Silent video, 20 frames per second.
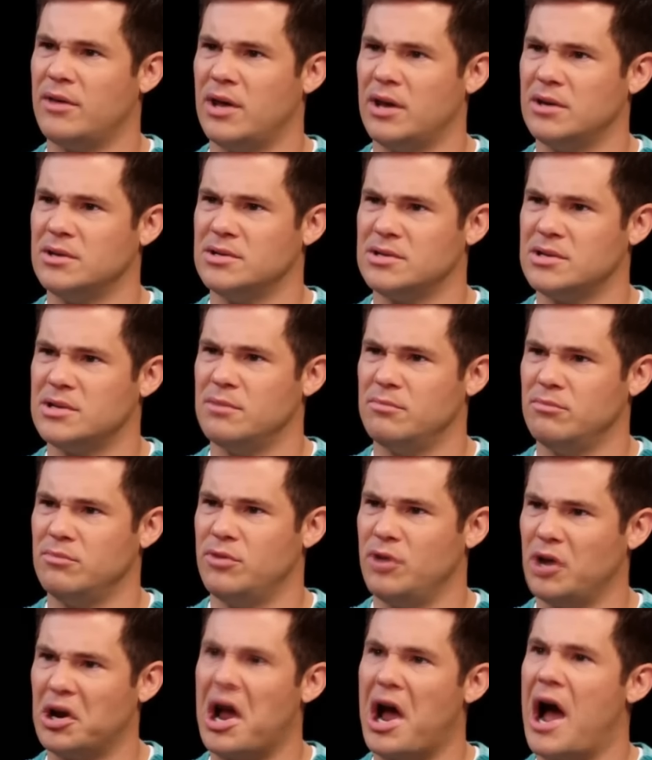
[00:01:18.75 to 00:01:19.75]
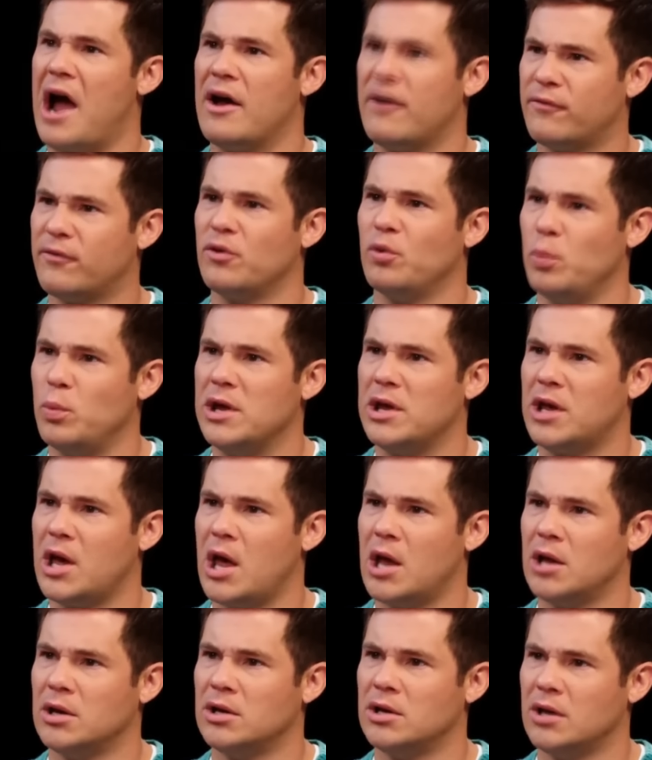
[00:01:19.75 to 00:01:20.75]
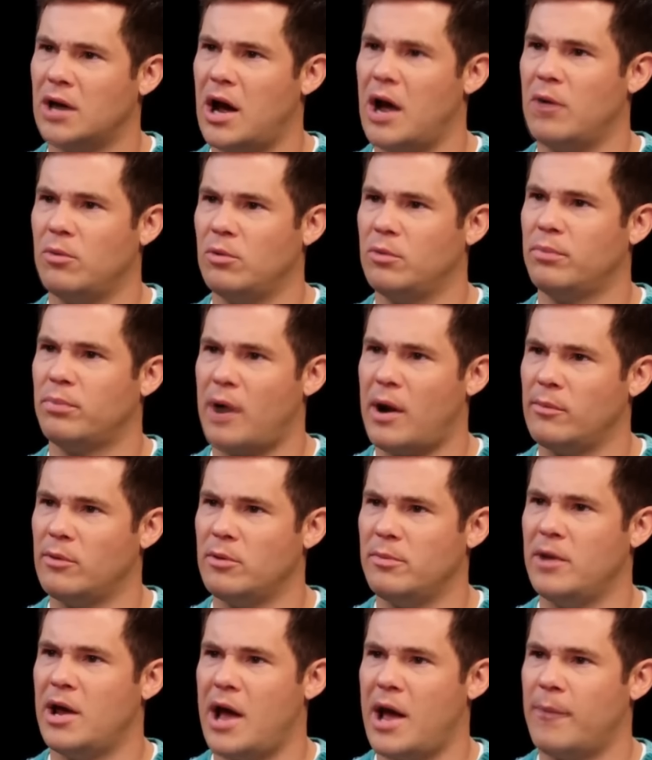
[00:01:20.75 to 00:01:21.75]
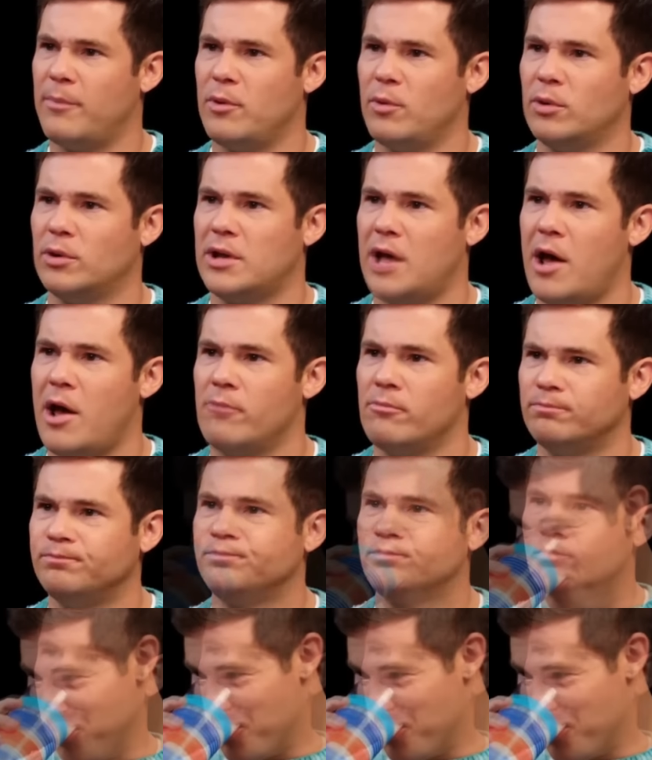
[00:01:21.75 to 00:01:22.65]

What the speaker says: that is the guy for the weekend, I would probably be happy with that.